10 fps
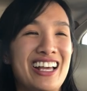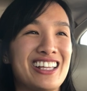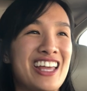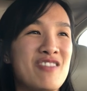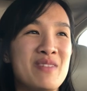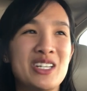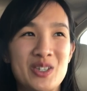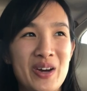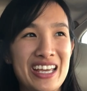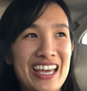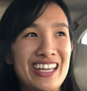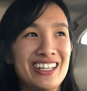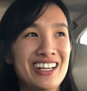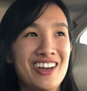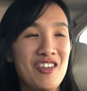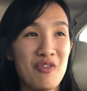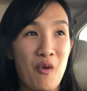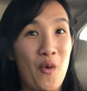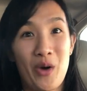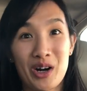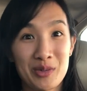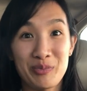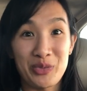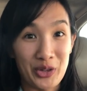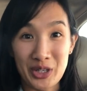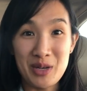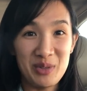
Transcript: Like, they've been doing it for 30